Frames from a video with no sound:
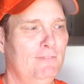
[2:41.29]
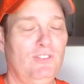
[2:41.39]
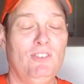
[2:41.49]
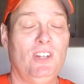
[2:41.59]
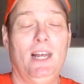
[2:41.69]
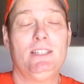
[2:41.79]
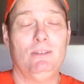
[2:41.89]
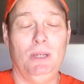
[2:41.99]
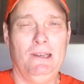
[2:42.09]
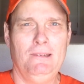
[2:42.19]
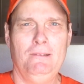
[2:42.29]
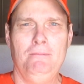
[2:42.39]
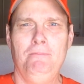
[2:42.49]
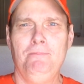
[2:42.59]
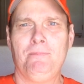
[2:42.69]
philosophy.
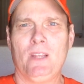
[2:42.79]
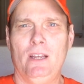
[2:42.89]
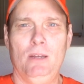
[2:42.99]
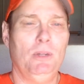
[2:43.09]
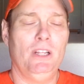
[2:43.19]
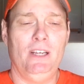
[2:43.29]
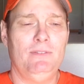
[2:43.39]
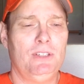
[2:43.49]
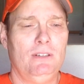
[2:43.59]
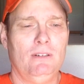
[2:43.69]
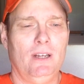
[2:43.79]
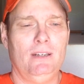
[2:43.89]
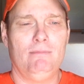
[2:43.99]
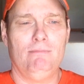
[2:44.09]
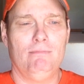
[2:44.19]
He believes in,
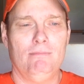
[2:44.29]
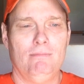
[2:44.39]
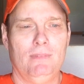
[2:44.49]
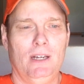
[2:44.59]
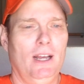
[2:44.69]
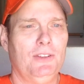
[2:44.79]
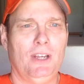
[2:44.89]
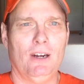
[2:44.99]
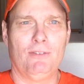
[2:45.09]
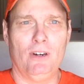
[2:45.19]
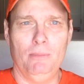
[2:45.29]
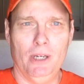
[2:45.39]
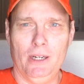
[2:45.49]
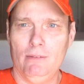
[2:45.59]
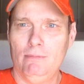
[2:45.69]
like, healthcare for
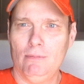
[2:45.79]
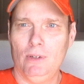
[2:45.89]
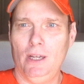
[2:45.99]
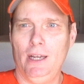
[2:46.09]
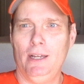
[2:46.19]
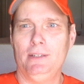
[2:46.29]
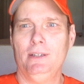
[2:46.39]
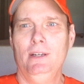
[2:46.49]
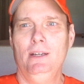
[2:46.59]
everybody. And